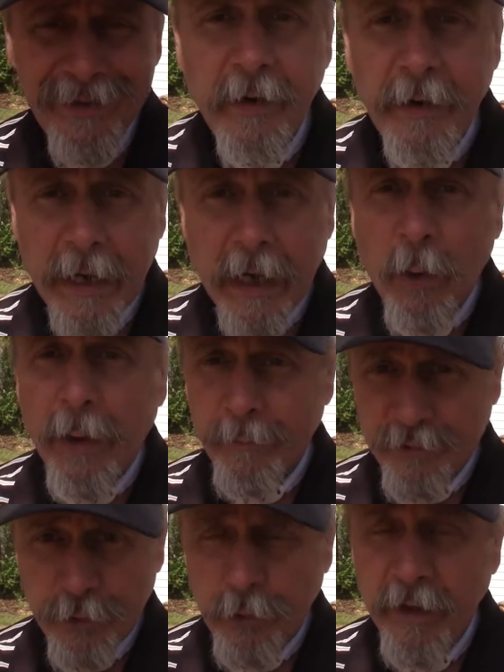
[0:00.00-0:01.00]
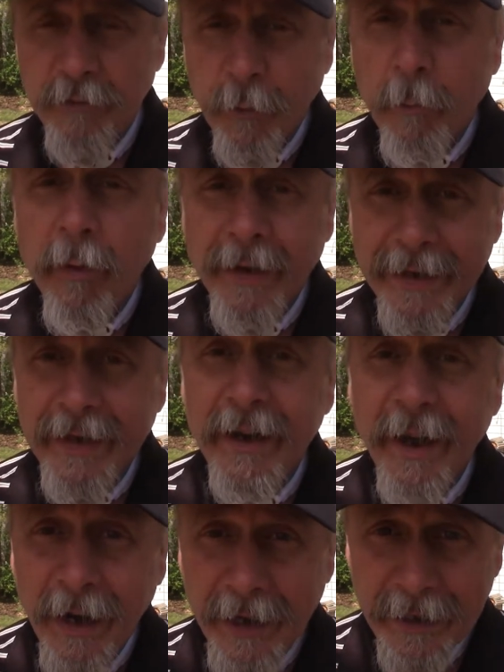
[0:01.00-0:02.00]
Now I'm shooting for breaking
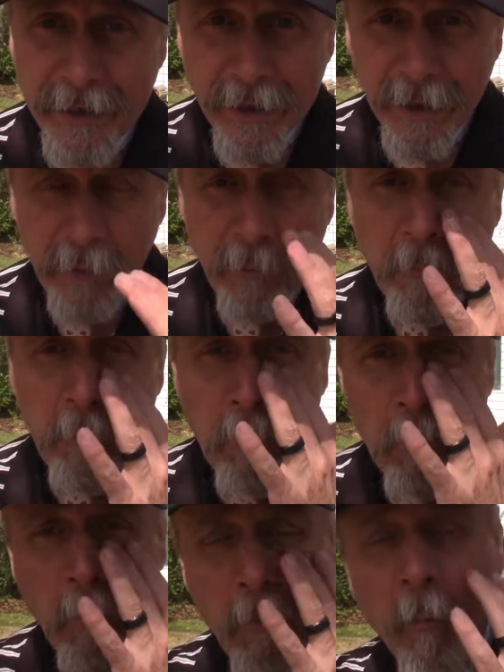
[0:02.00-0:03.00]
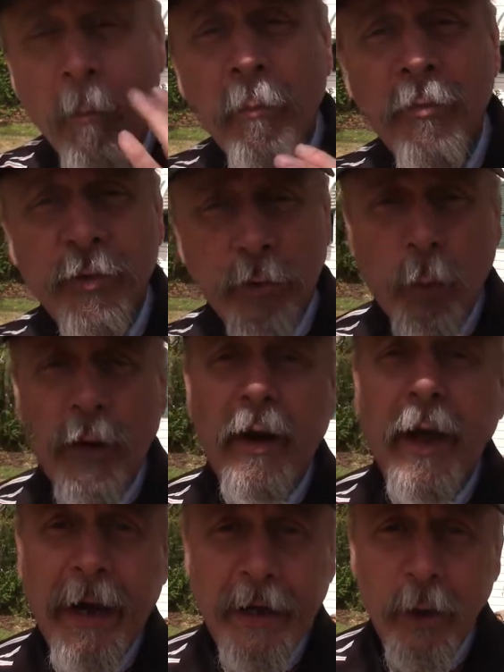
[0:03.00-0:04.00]
90 to where
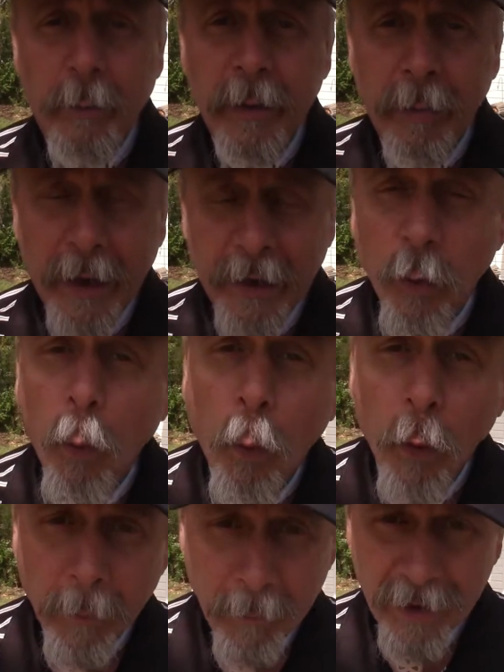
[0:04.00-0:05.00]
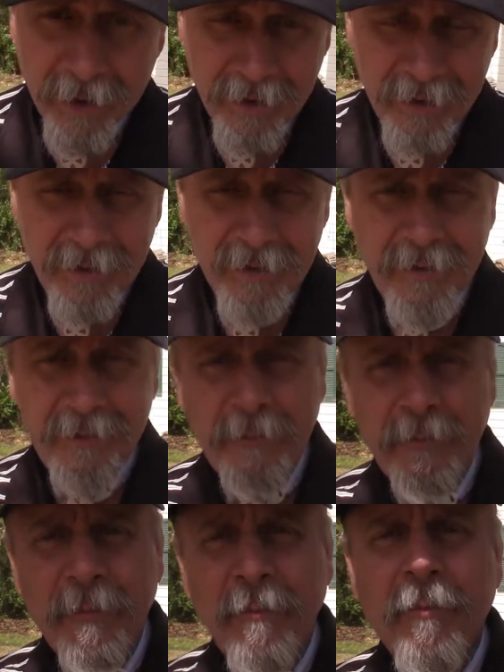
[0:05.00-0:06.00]
90 will be my norm
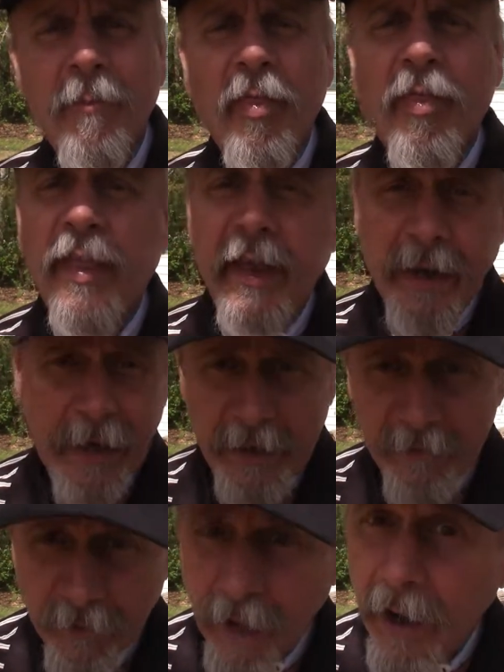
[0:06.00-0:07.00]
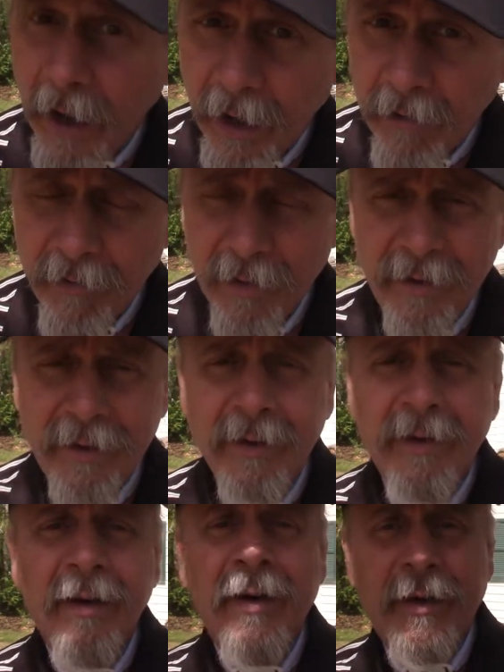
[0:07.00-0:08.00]
then 85,
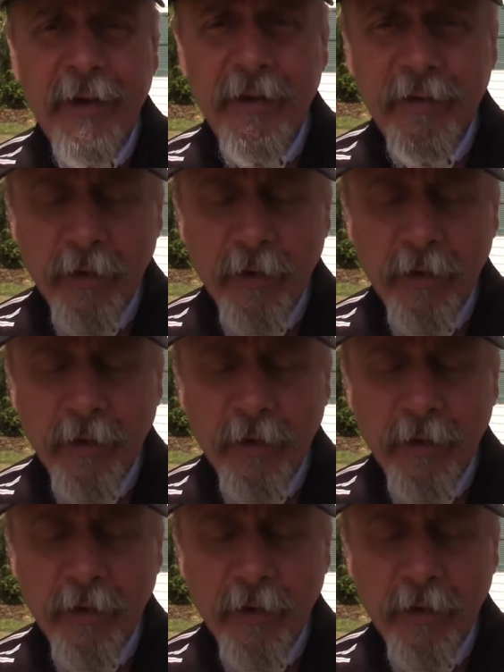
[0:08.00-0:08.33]
and